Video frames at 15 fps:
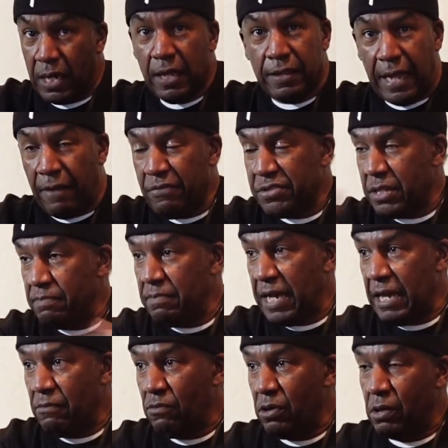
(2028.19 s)
That was the
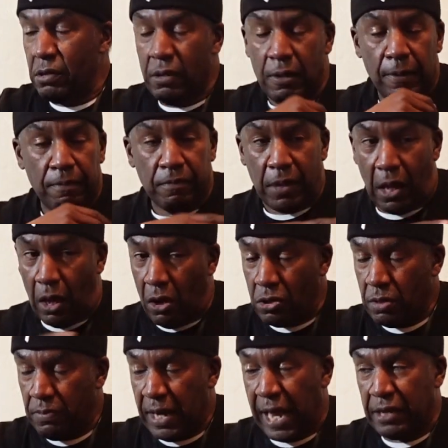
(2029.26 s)
main one. All the
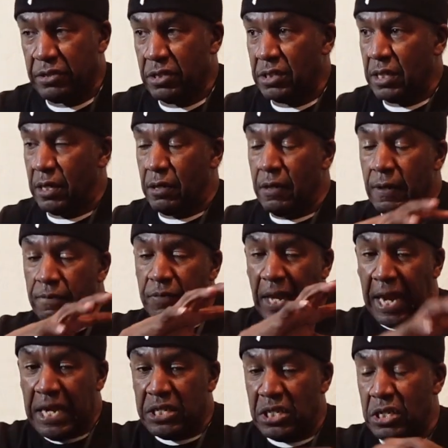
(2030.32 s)
blacks was there.
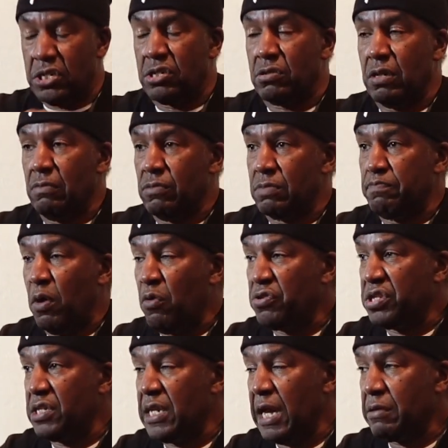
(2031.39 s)
18th Street was
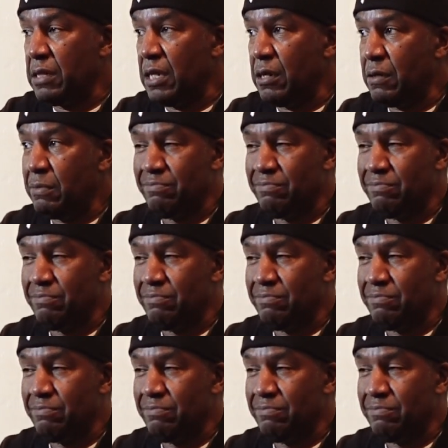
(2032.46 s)
posted out there.